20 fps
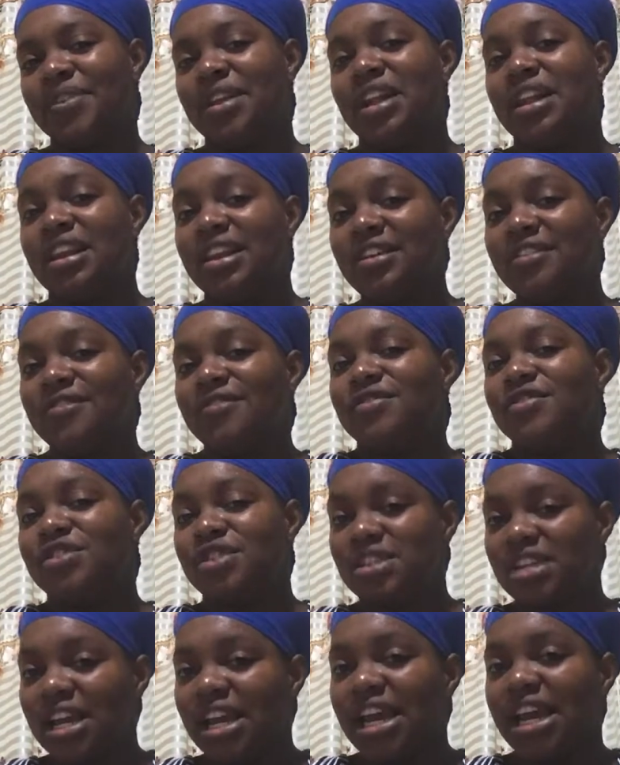Live
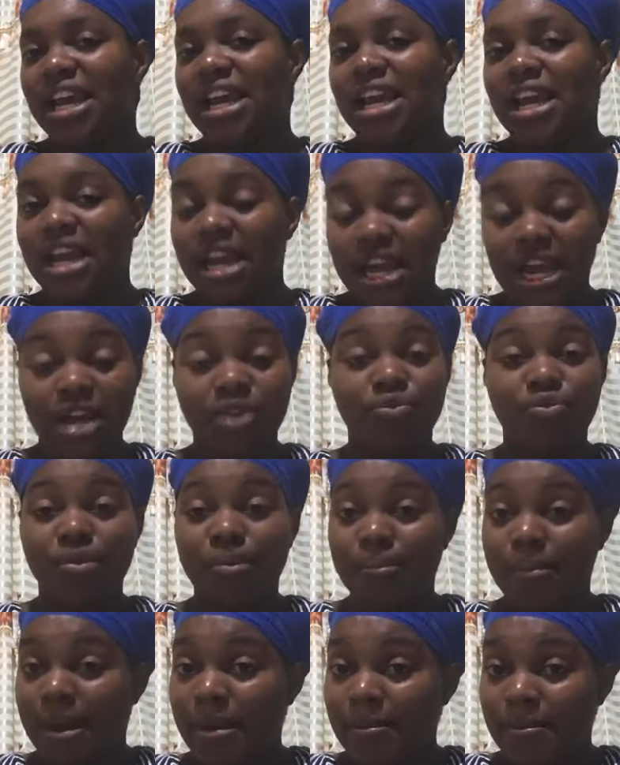today. And
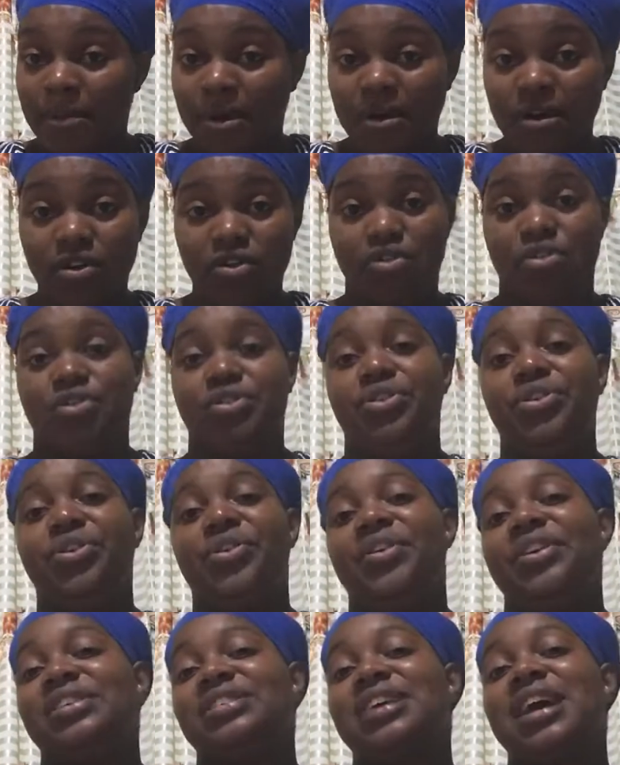remember, you're
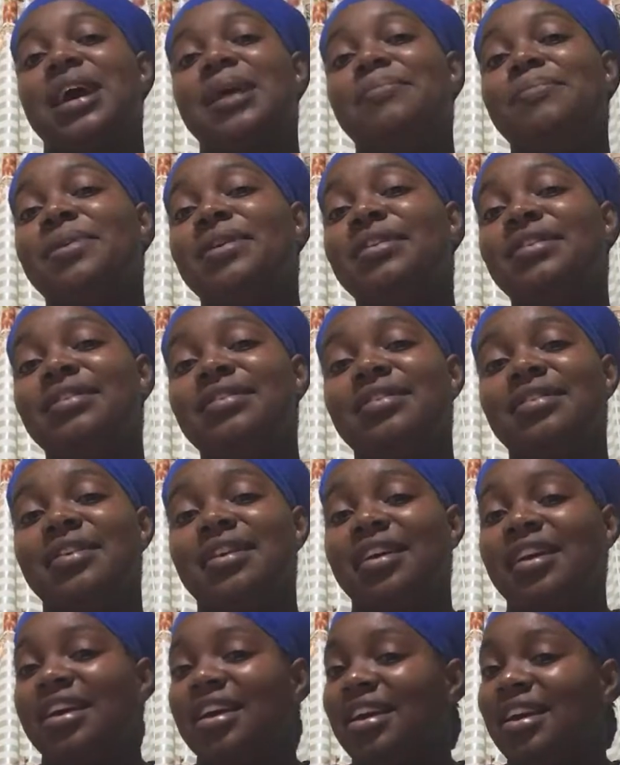a diamond
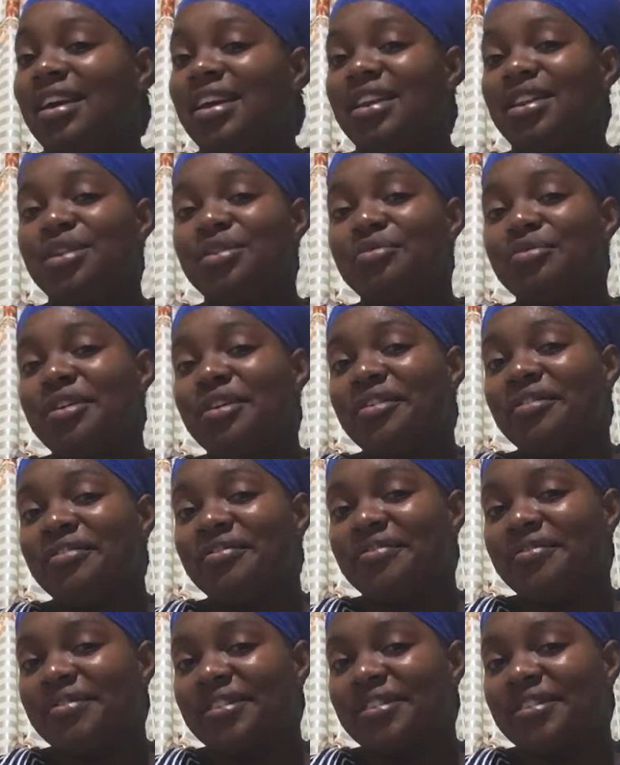in the rough.